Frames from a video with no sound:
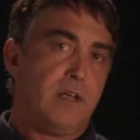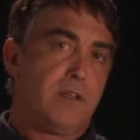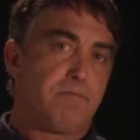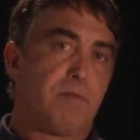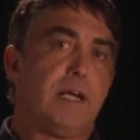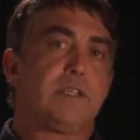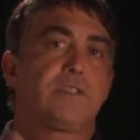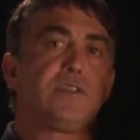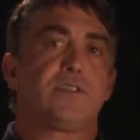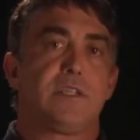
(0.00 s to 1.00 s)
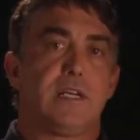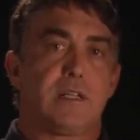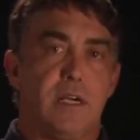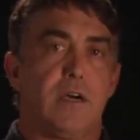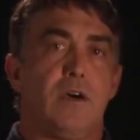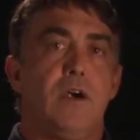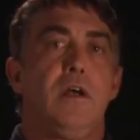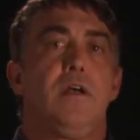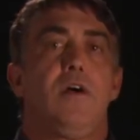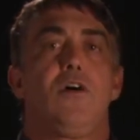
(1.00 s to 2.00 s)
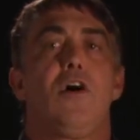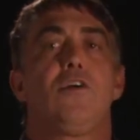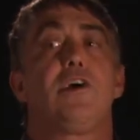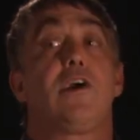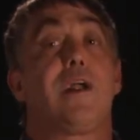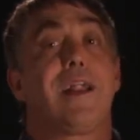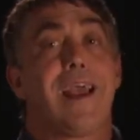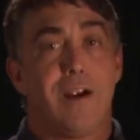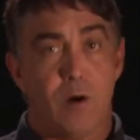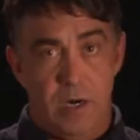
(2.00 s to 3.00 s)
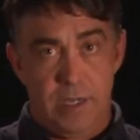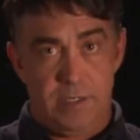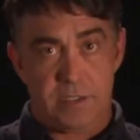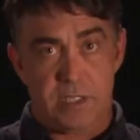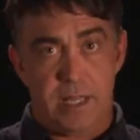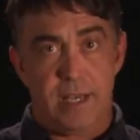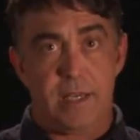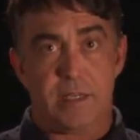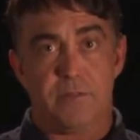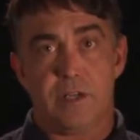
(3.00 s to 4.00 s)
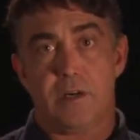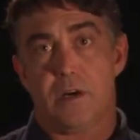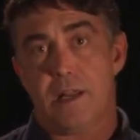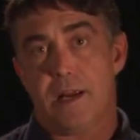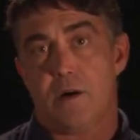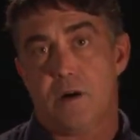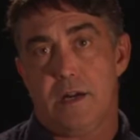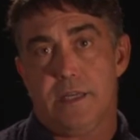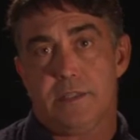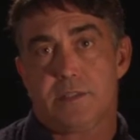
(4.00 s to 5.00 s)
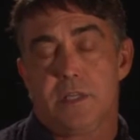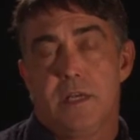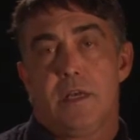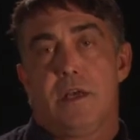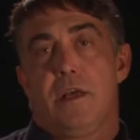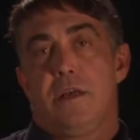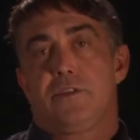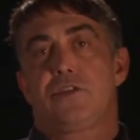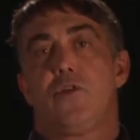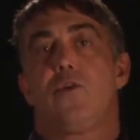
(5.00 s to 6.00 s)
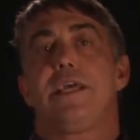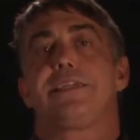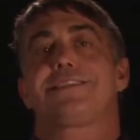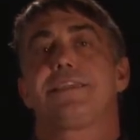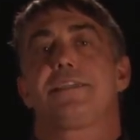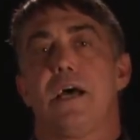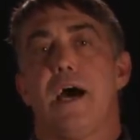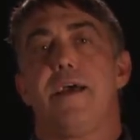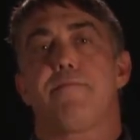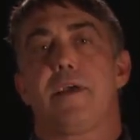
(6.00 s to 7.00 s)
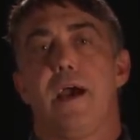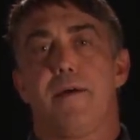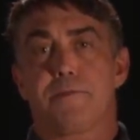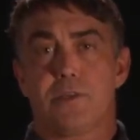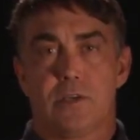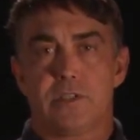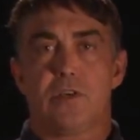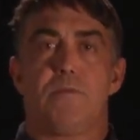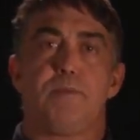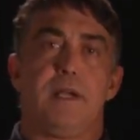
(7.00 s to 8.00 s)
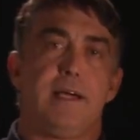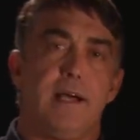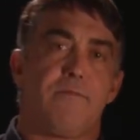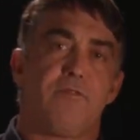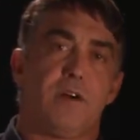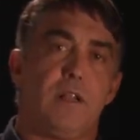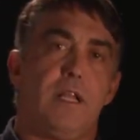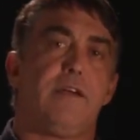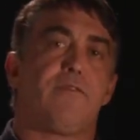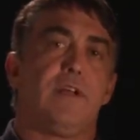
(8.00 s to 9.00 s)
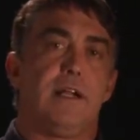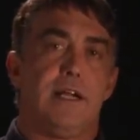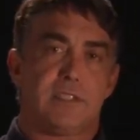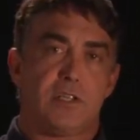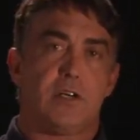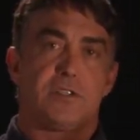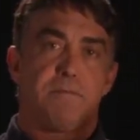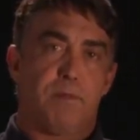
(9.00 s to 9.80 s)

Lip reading: the places that are their inheritance, land of their inheritance. So it's the time capsule is opening up for Cleveland. And I saw some